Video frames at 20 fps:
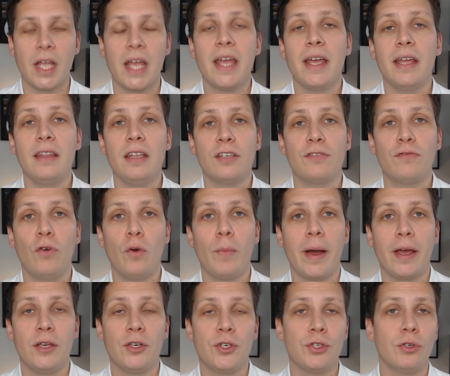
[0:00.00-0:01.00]
In this
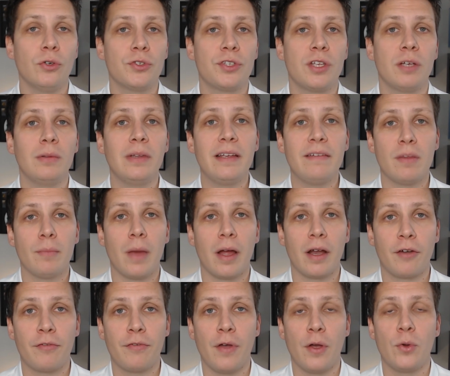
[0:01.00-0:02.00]
format, you should also leave the
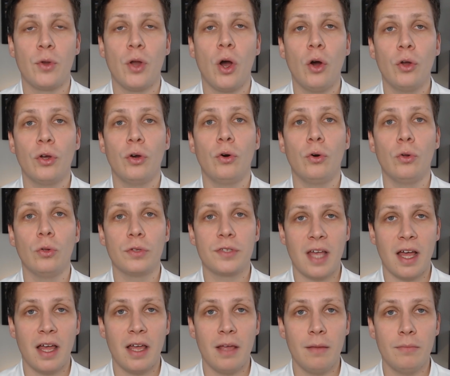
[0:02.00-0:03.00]
microphone on at all
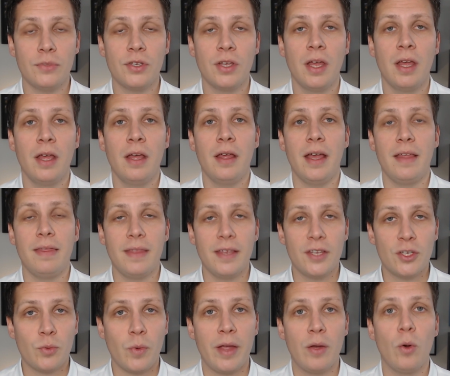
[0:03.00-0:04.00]
times. In
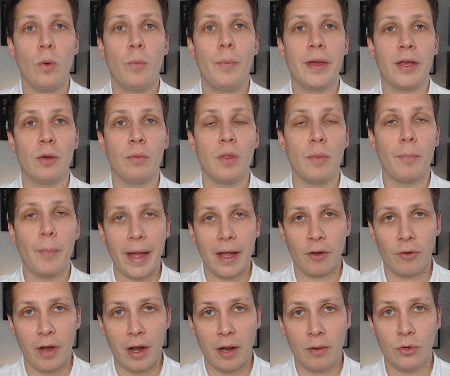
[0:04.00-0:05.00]
this way, it will pick up the
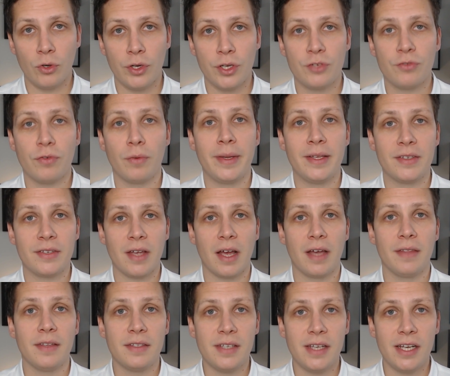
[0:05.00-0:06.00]
background noise from inside
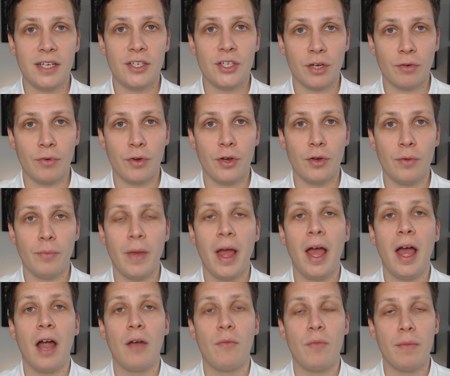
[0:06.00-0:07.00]
the teaching room,
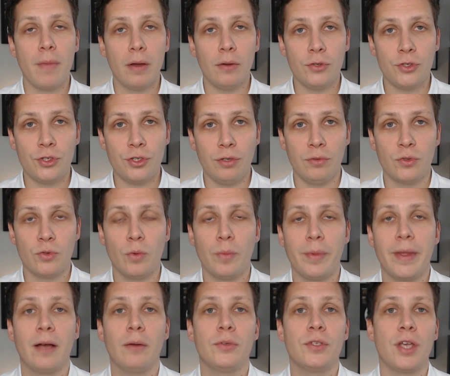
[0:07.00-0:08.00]
and remote students will
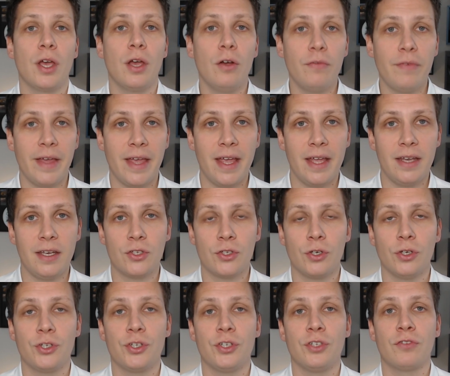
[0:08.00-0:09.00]
be able to overhear
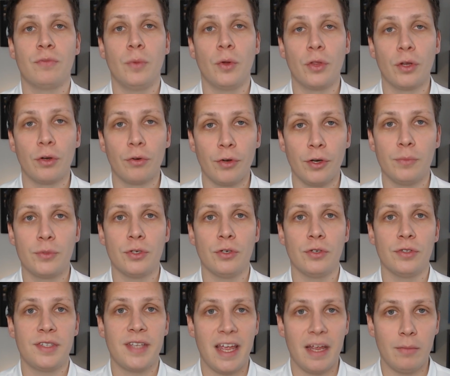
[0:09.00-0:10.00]
discussions from other groups or
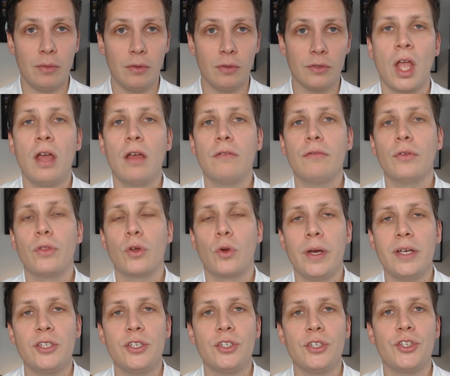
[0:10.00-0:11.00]
tables. For the
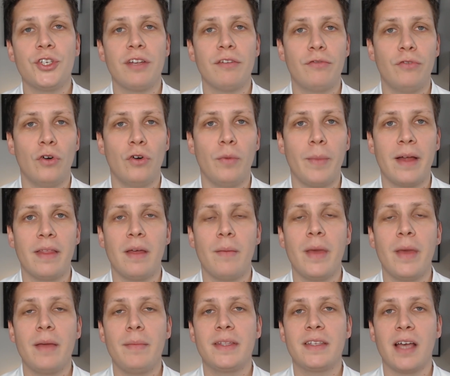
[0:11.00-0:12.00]
question sheet format, there
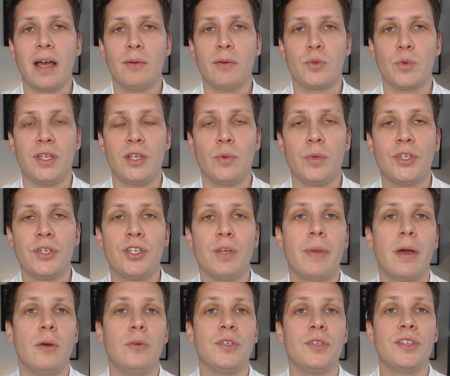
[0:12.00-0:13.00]
may be times when you wish to
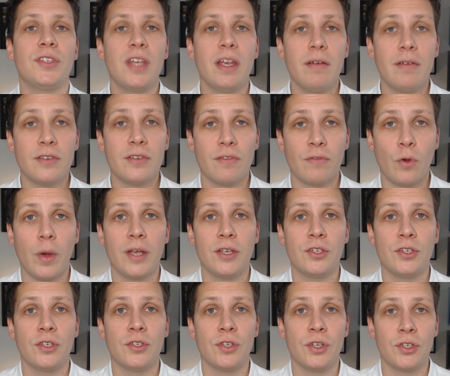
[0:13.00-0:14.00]
pose a series of
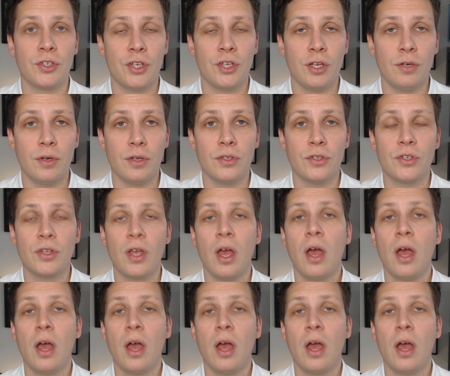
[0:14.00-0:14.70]
questions to students,